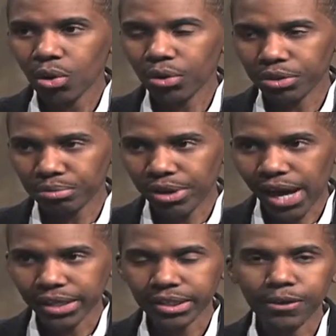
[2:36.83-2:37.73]
on the
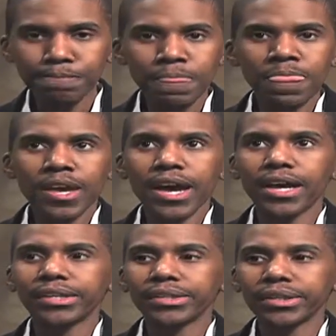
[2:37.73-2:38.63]
body
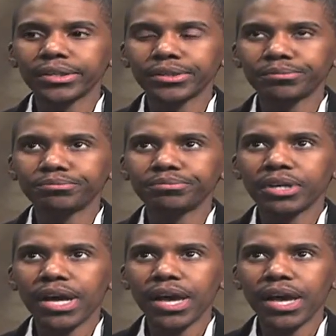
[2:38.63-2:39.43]
and um,